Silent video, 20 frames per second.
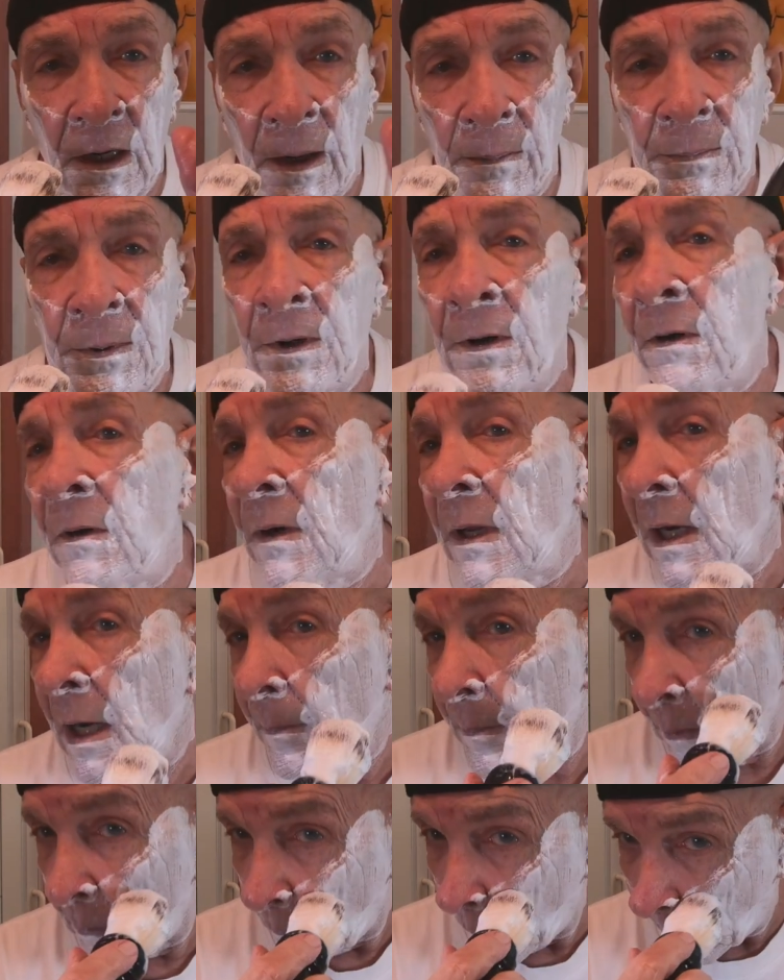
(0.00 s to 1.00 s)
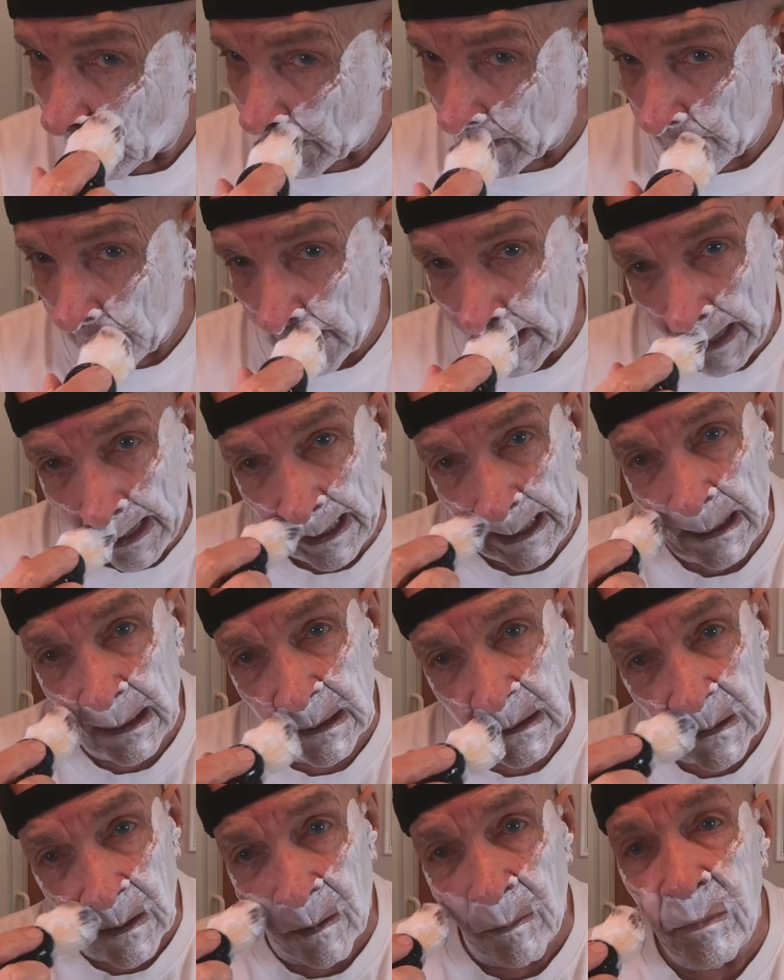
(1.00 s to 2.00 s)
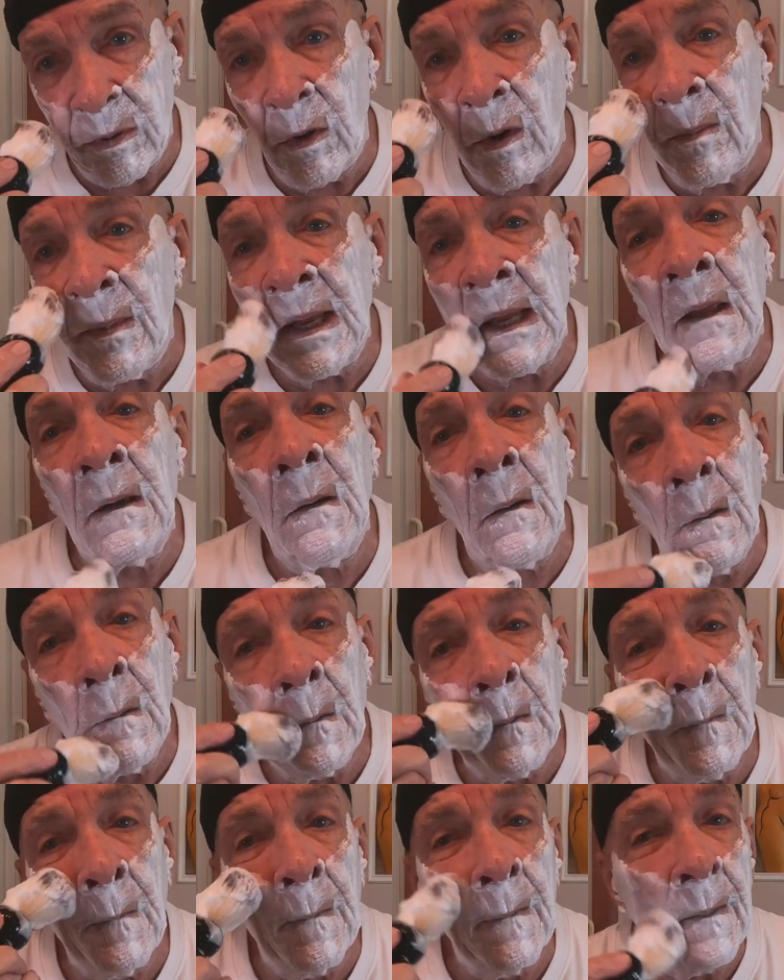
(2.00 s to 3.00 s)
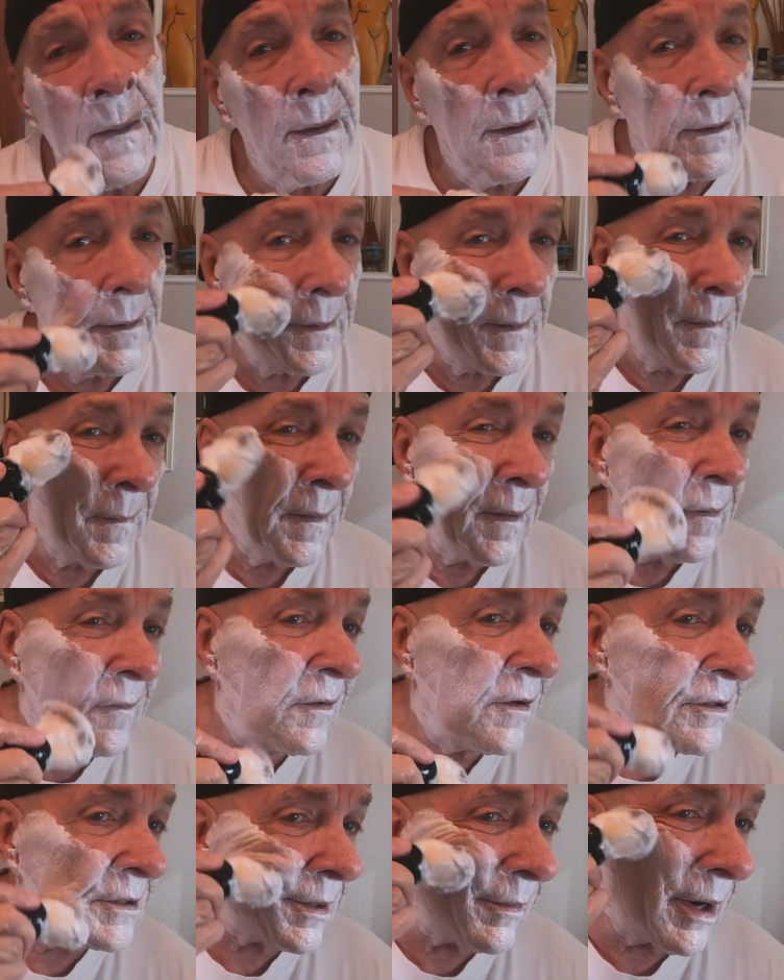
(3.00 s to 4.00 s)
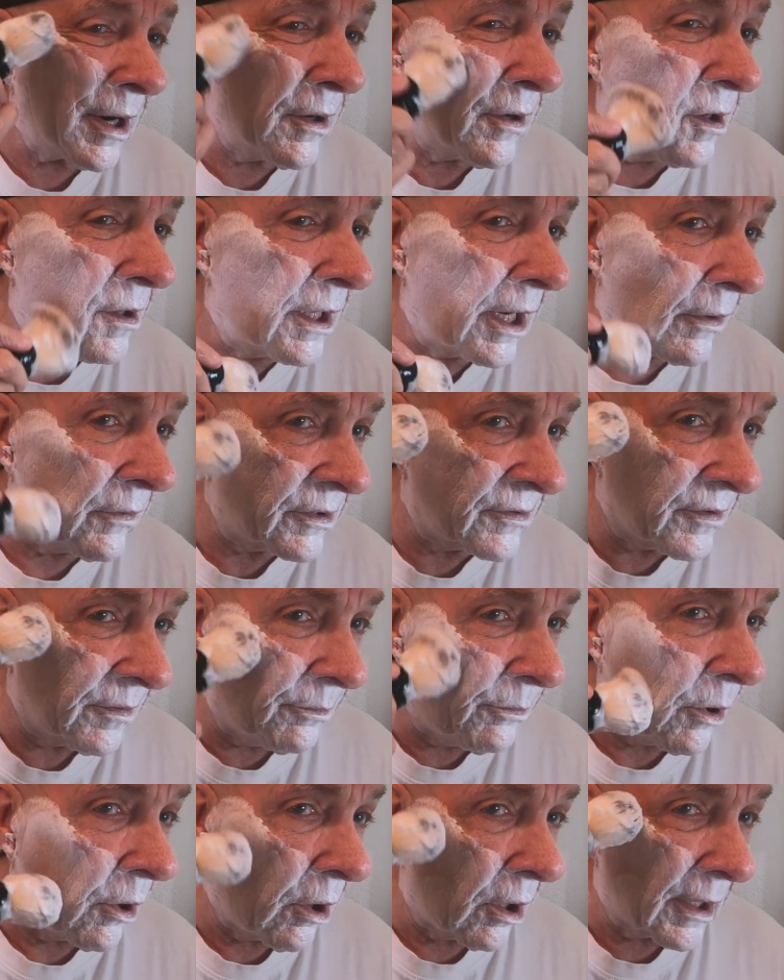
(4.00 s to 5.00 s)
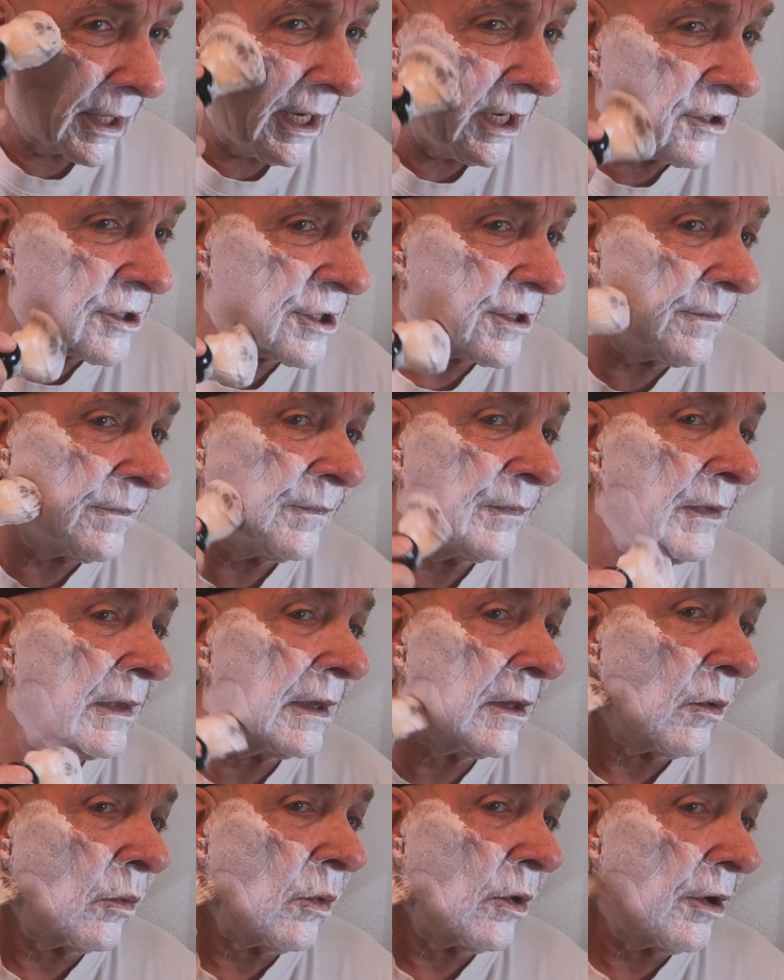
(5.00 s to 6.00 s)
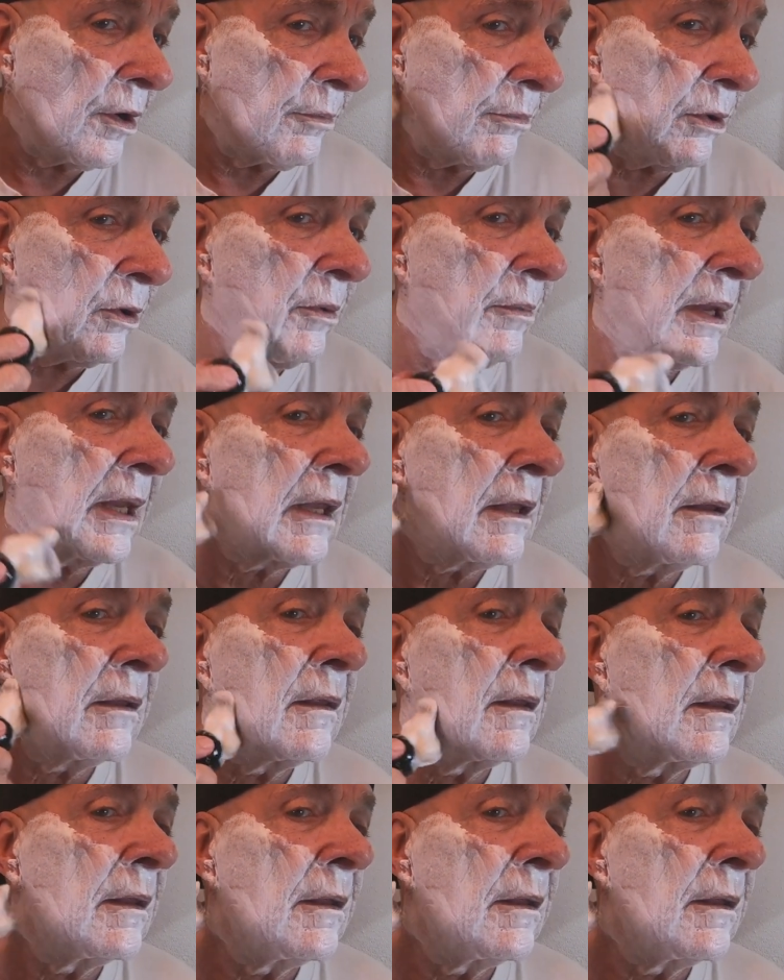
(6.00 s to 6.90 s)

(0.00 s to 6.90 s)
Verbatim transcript: cup here and I put water on it. It's called blooming. First time I heard that was from Paul H., the word blooming.